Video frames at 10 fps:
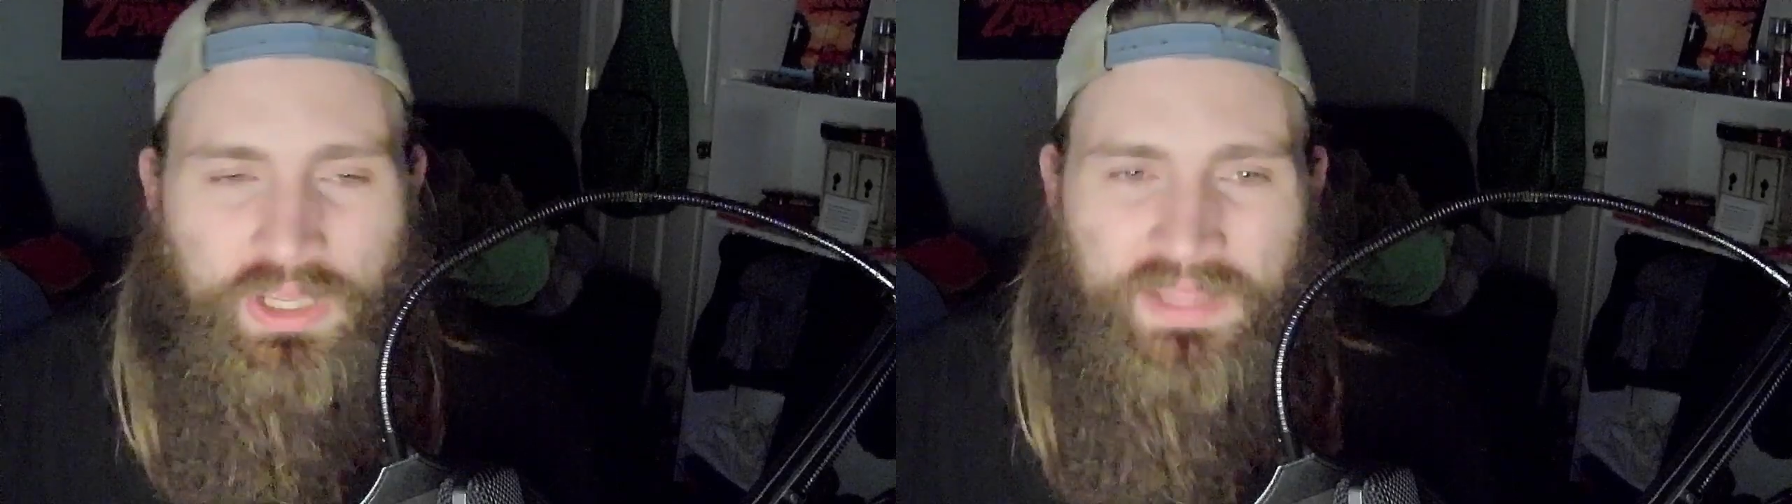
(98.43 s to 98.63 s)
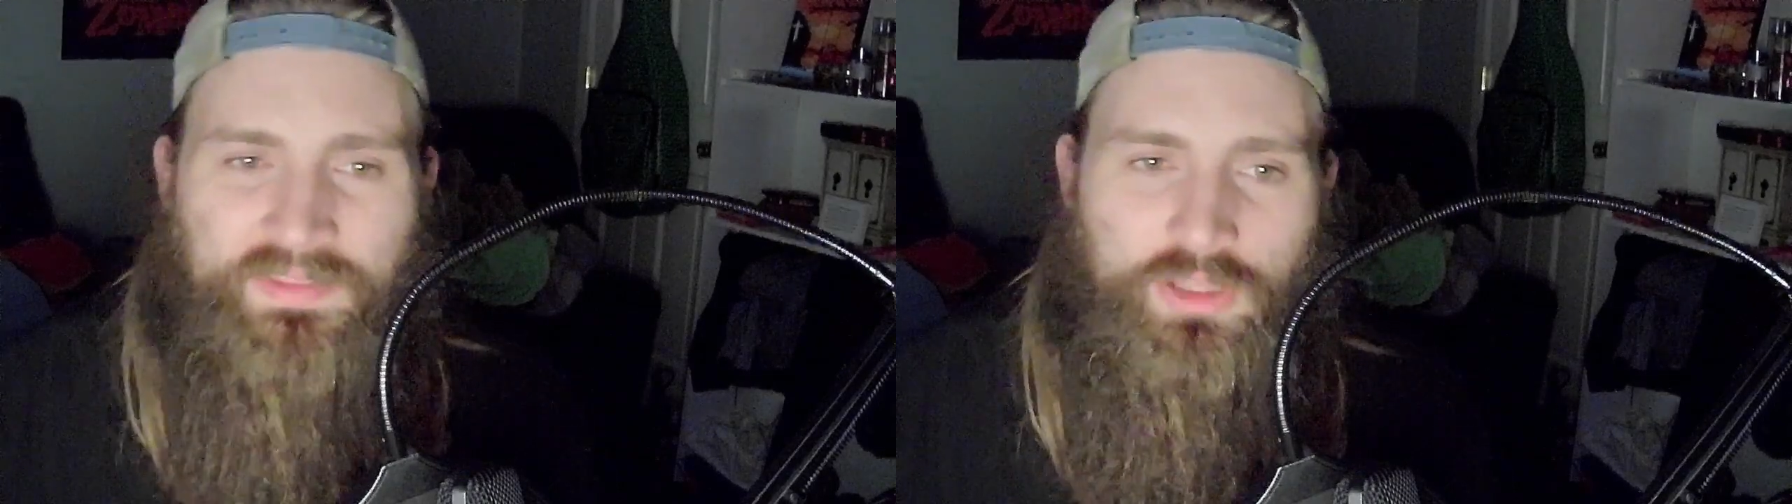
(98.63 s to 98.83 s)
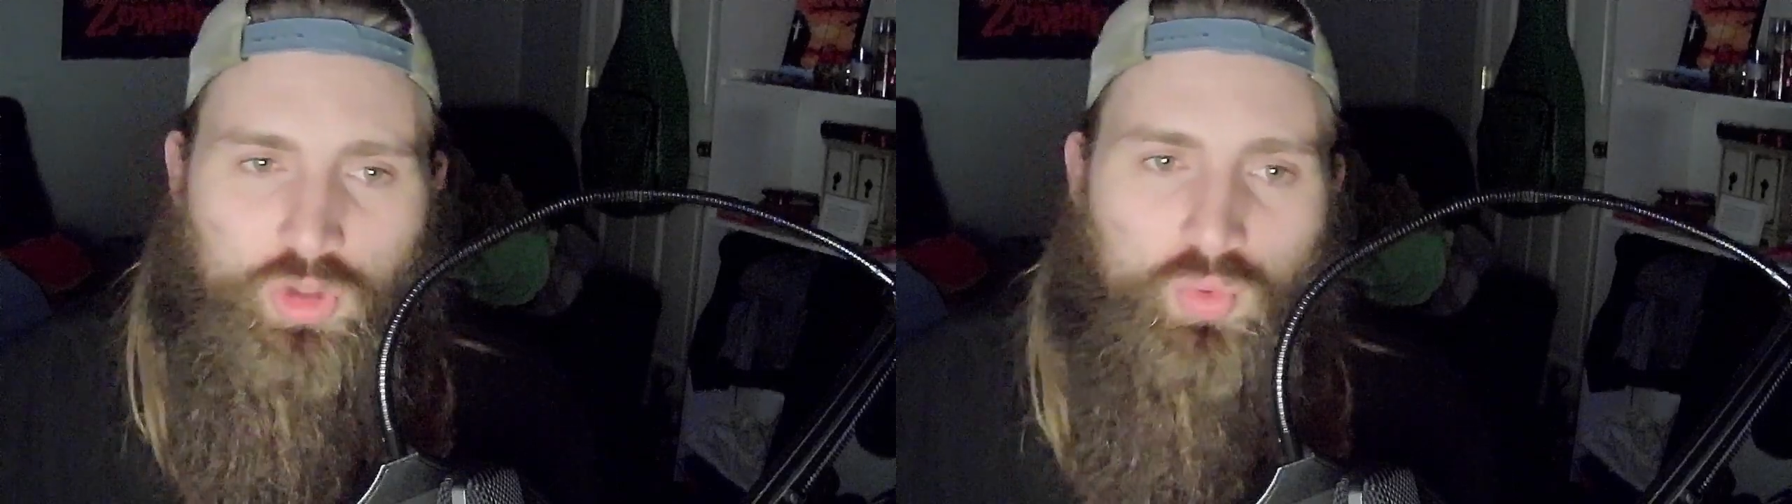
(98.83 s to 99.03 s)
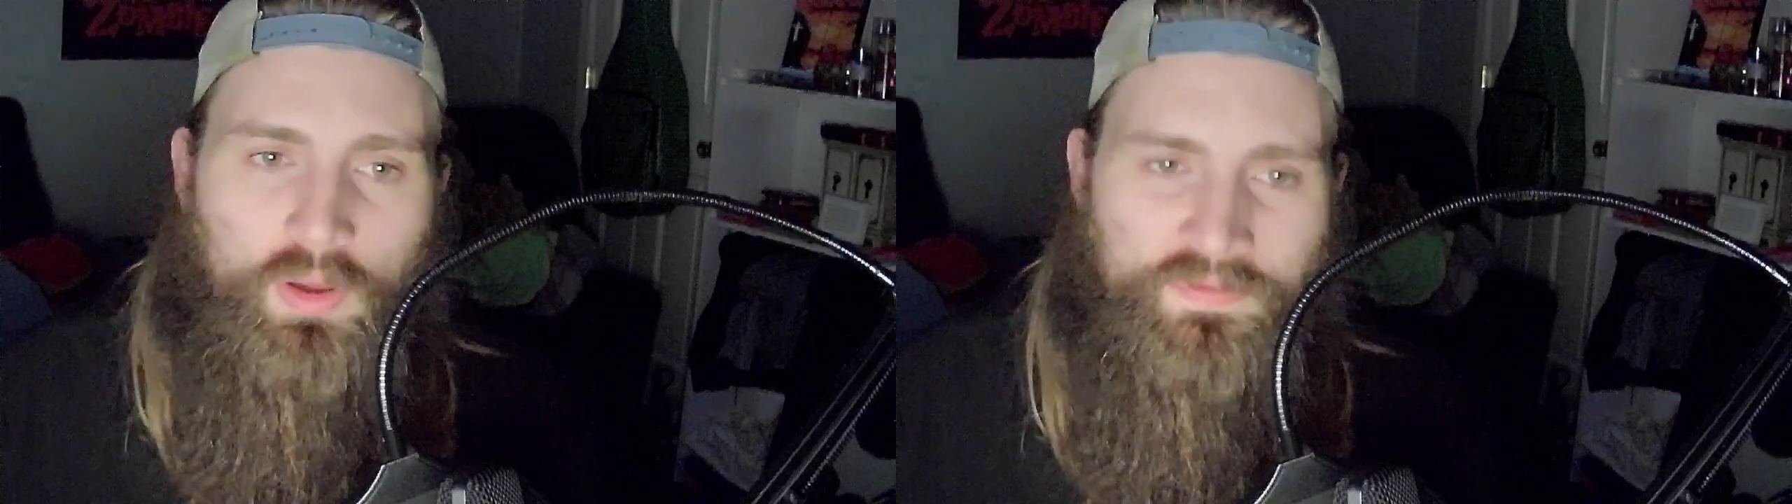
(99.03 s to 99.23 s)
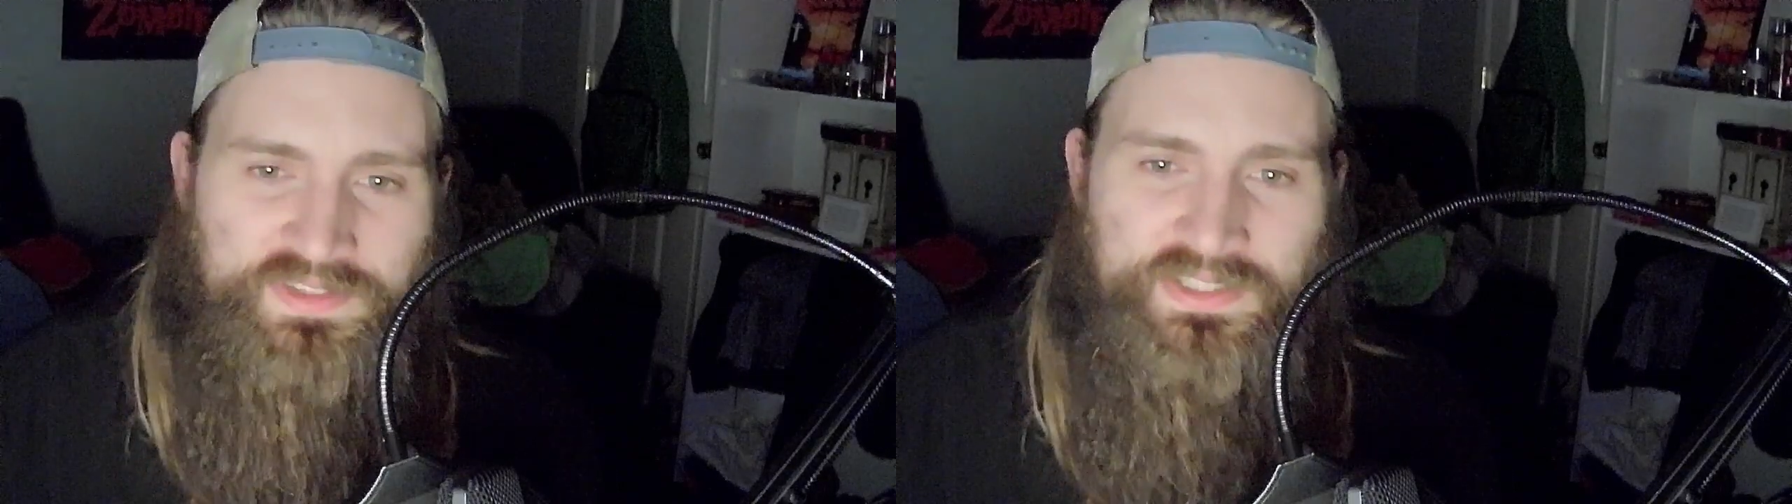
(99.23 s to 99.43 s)
in the
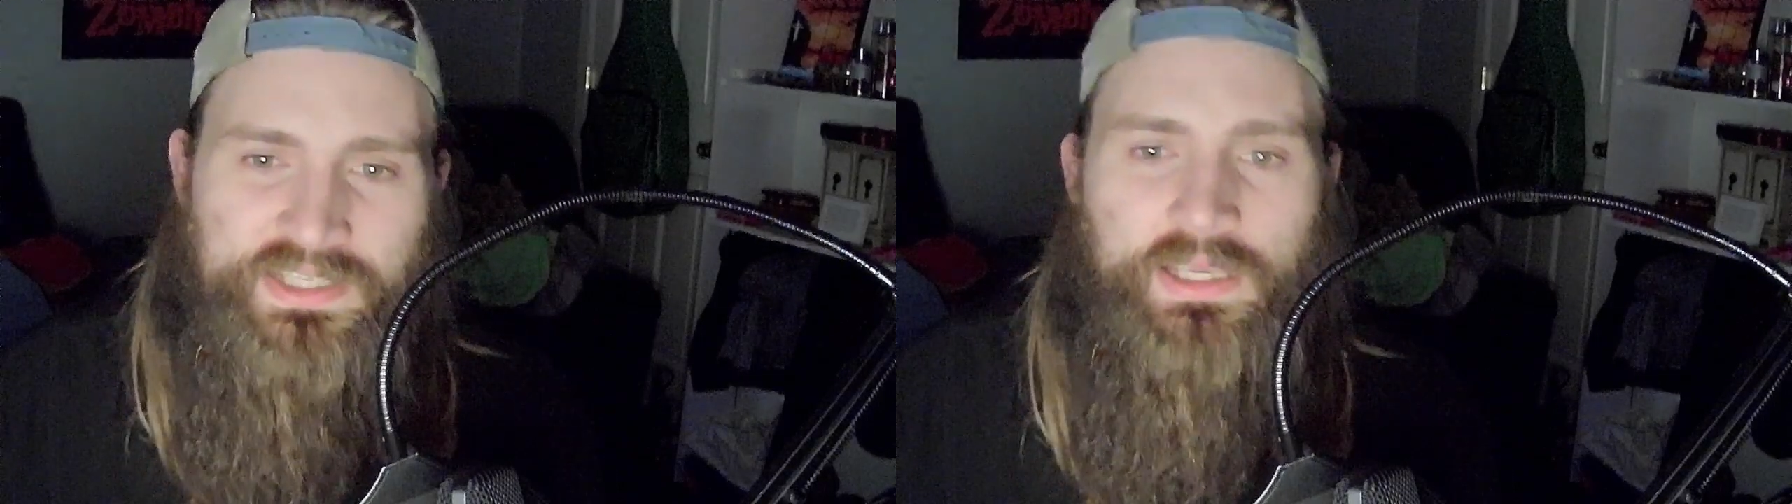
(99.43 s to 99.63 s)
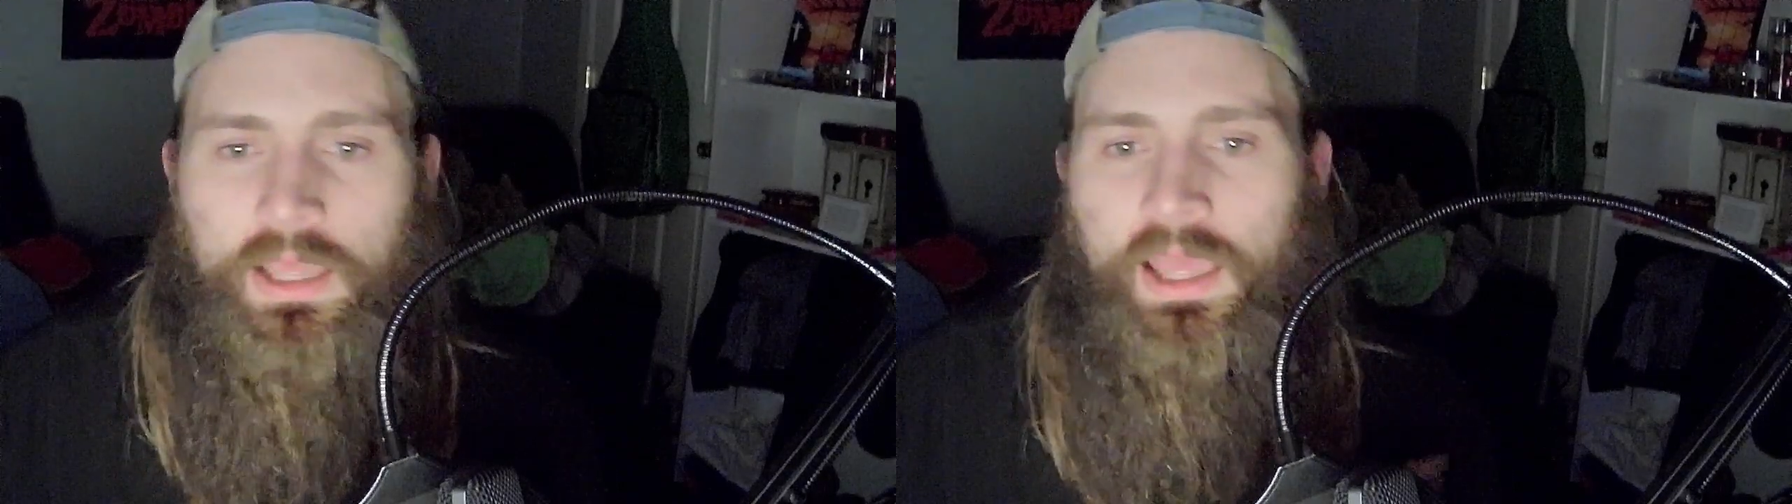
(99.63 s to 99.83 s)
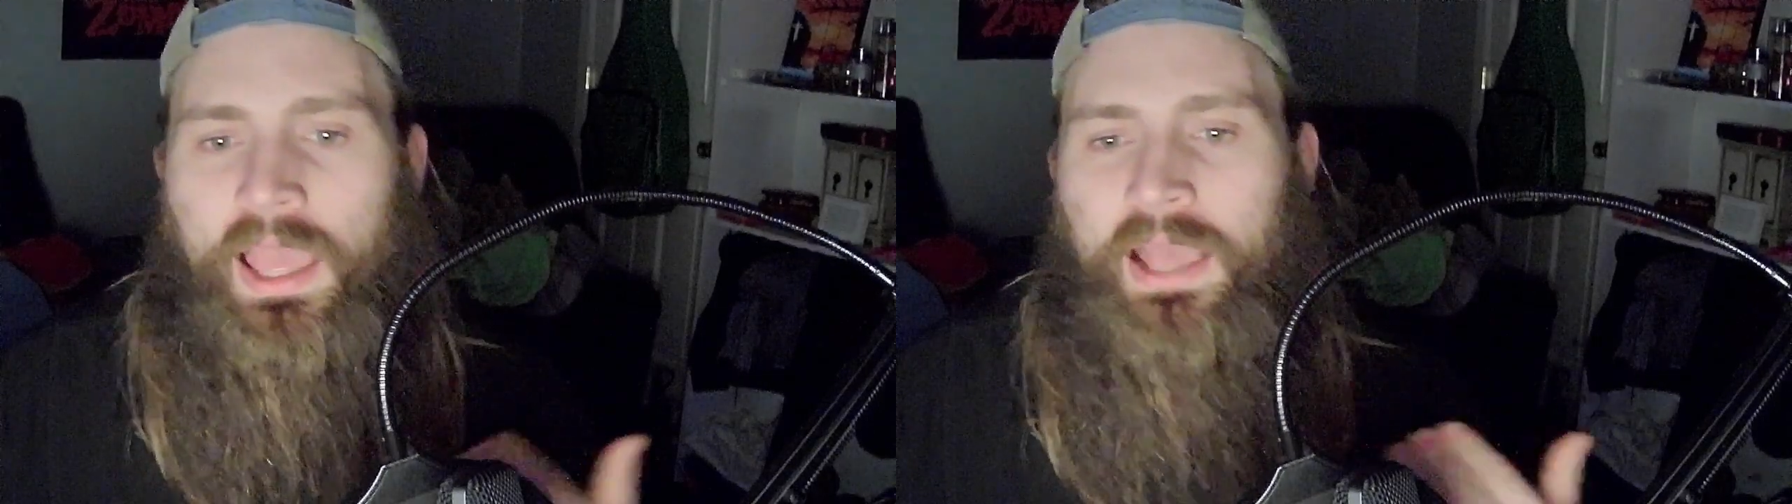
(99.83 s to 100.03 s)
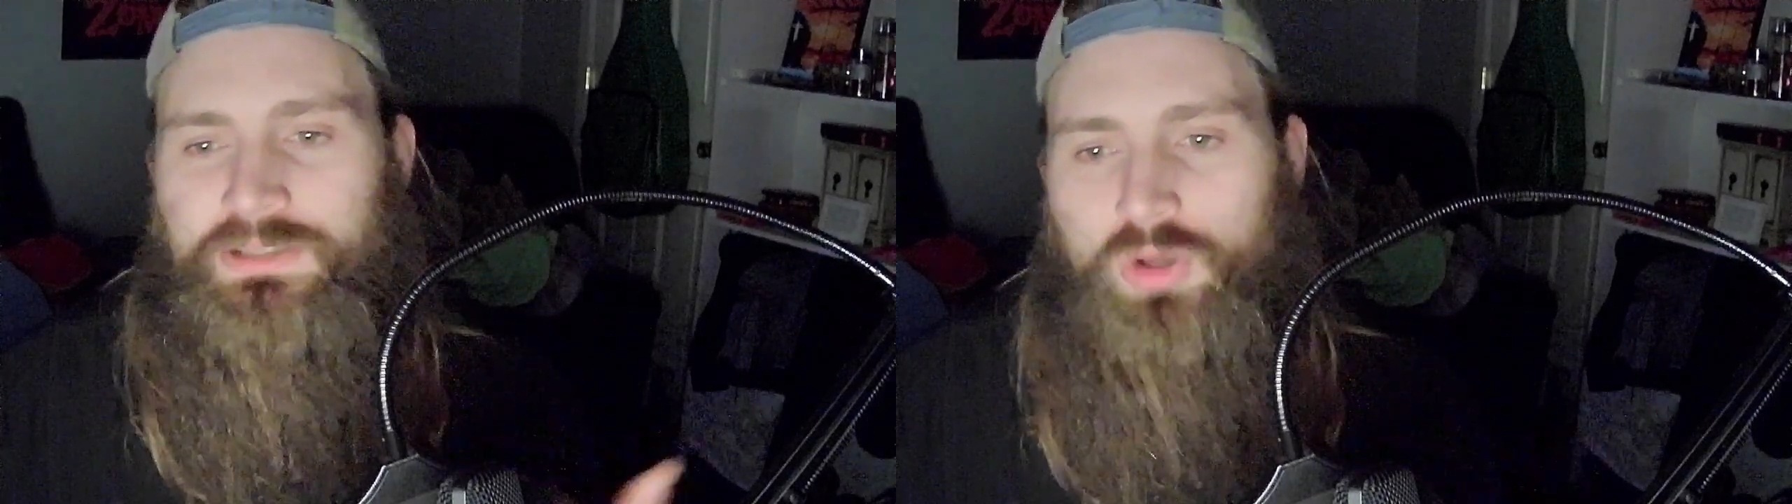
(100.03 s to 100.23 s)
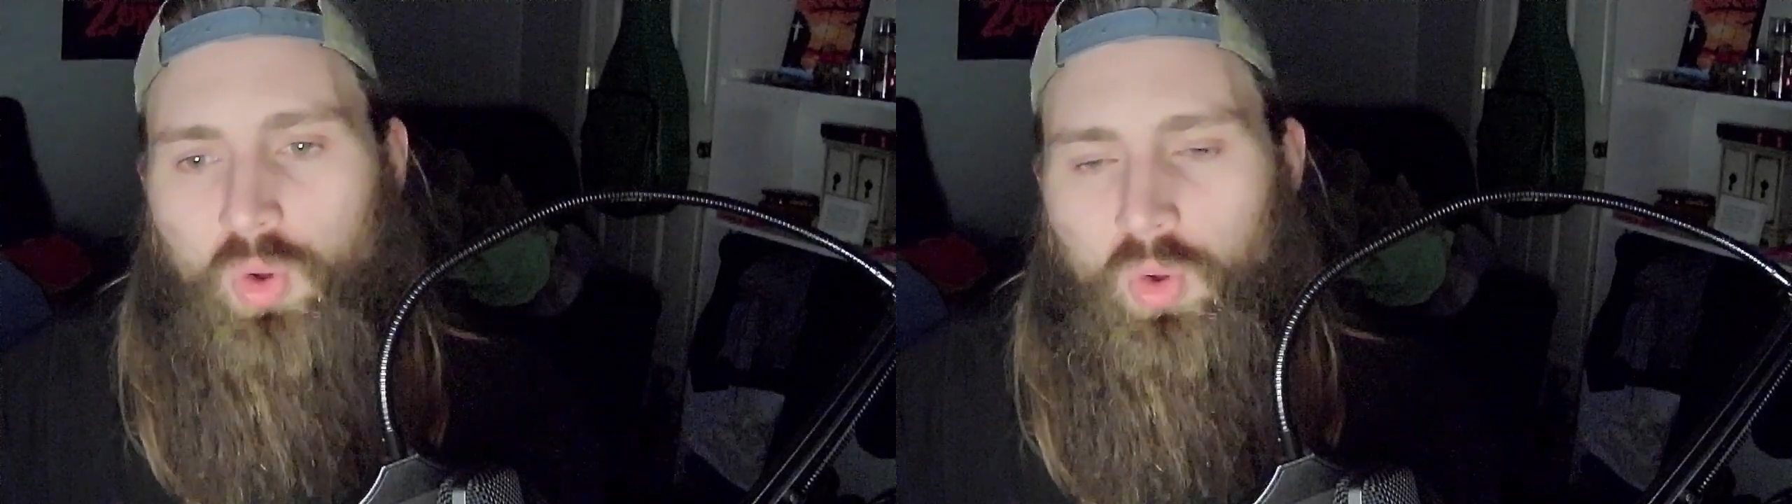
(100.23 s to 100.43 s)
UFC as
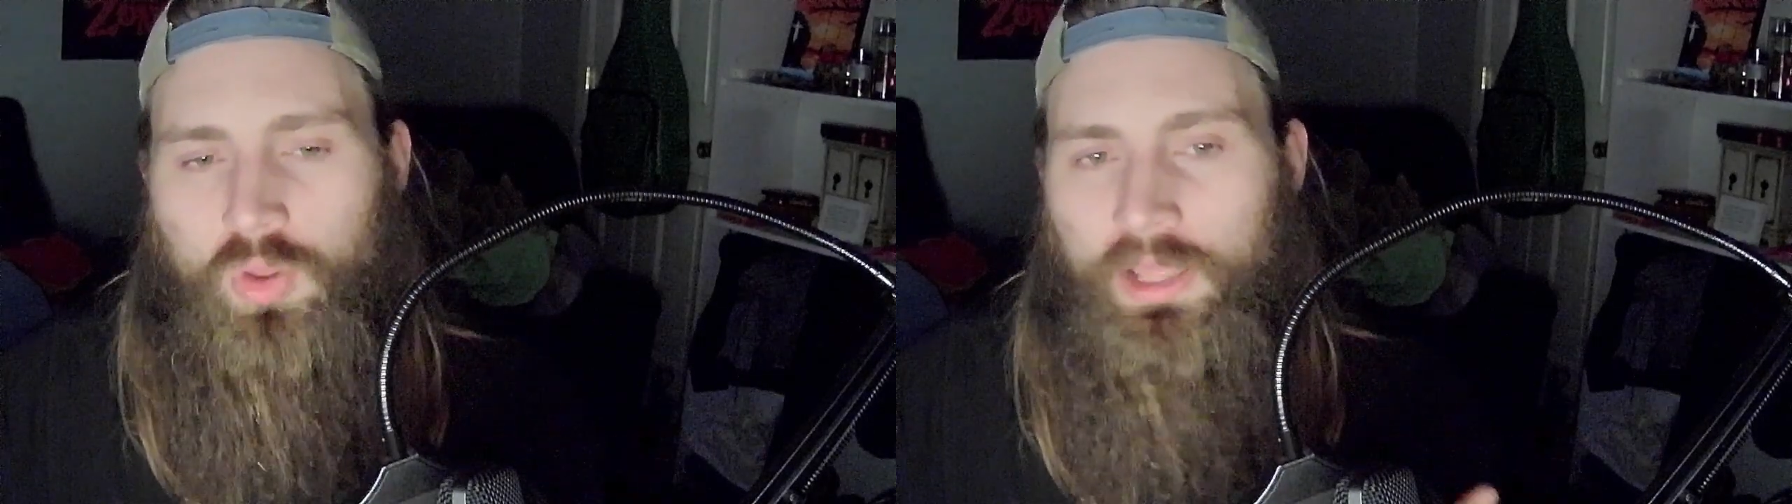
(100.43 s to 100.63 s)
a whole.